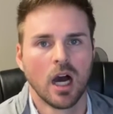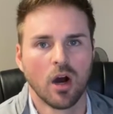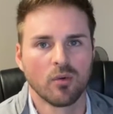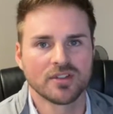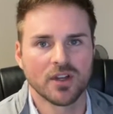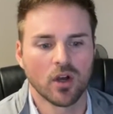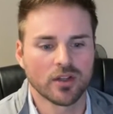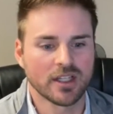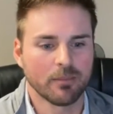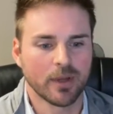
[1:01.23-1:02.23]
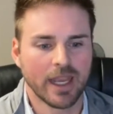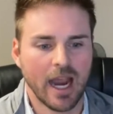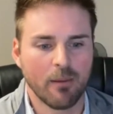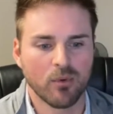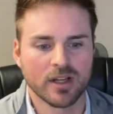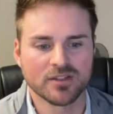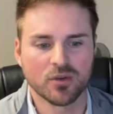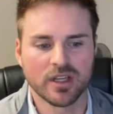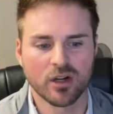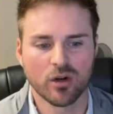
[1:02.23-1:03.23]
we saw a dip in cap rates. So
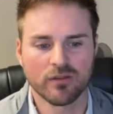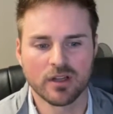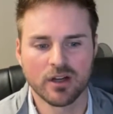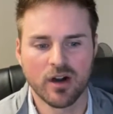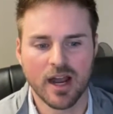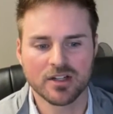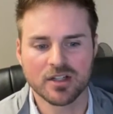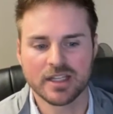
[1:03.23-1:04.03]
year over year, actually,